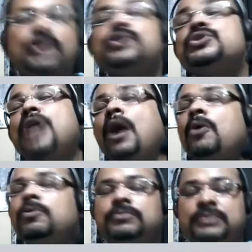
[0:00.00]

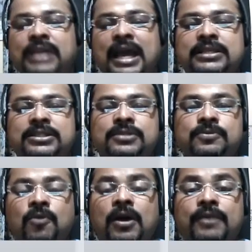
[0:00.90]
So that's
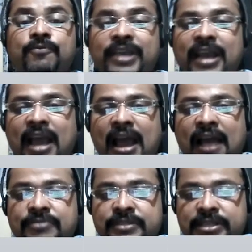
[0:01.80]
what we
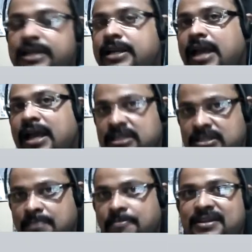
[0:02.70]
have seen as
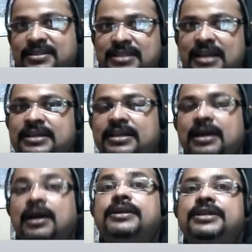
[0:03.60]
the present
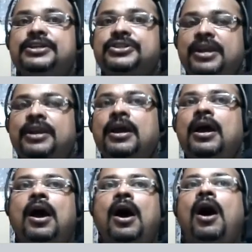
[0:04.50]
condition
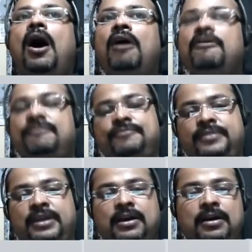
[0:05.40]
of
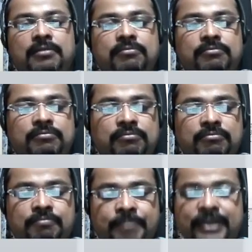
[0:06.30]
the
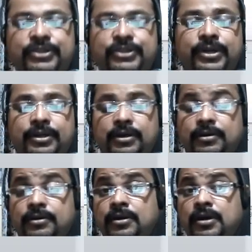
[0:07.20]
patient.
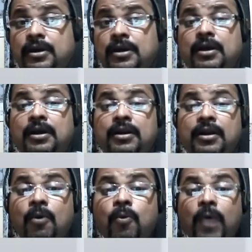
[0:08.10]

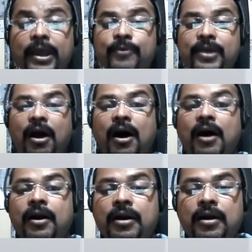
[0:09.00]
Now, why we
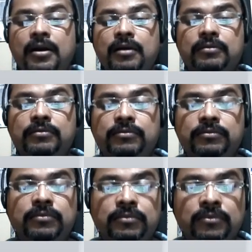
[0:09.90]
are
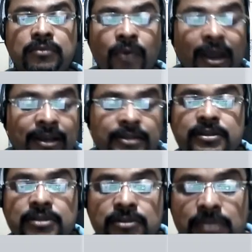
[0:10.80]
writing to